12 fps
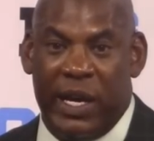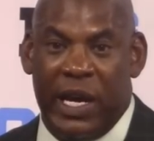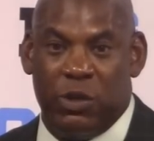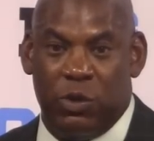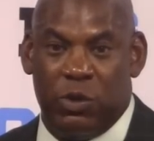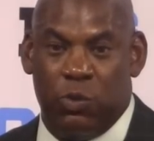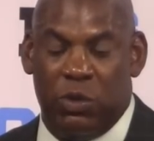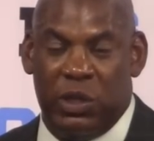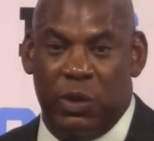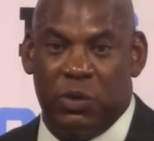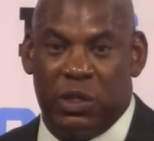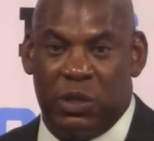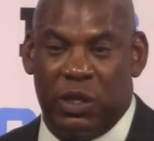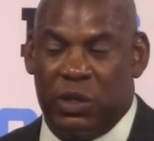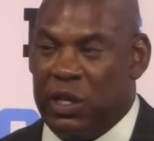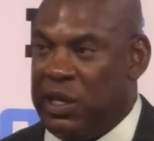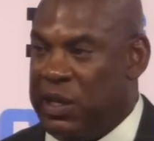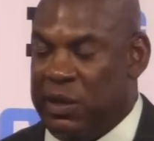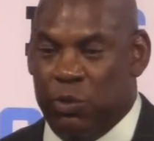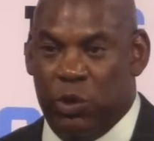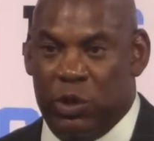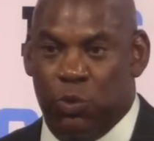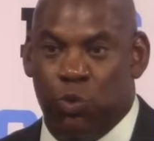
Guys were there was a, were